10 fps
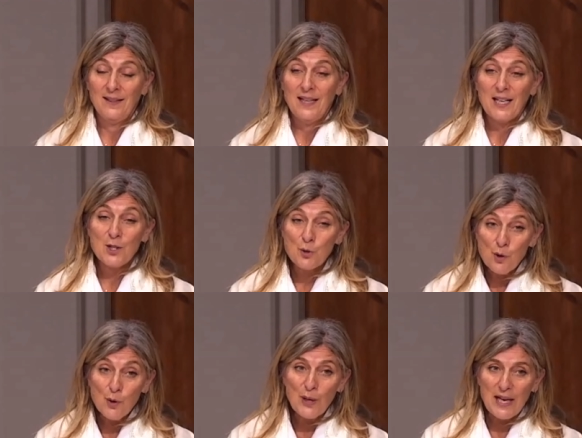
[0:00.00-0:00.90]
And
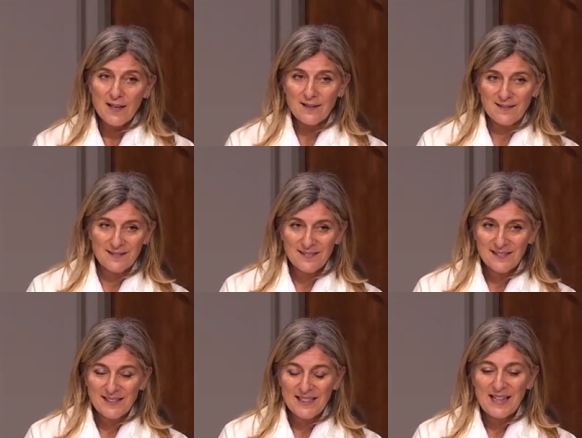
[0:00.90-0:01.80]
truly,
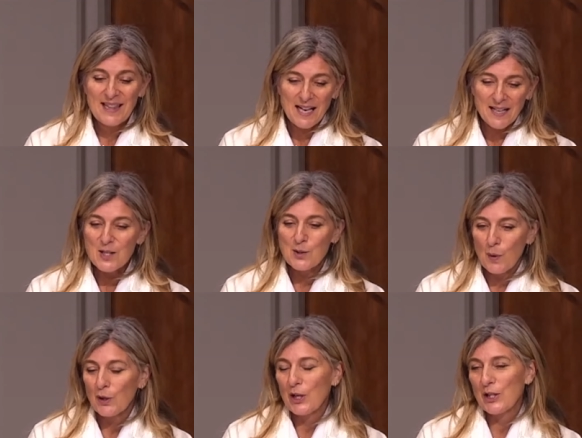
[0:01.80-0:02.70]
that is
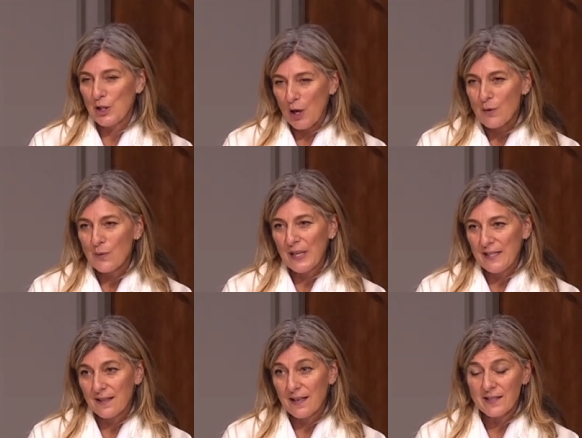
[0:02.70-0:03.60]
what
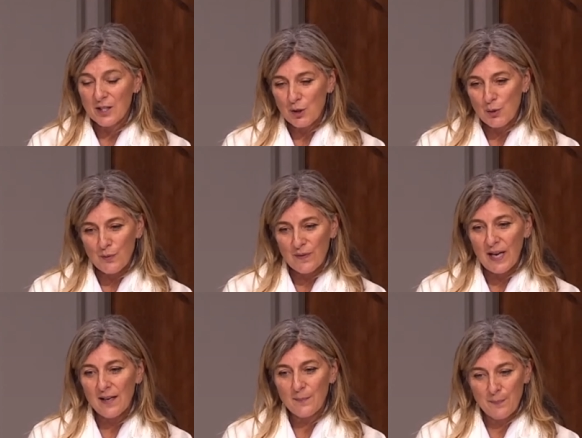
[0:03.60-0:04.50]
atonement and teshuvah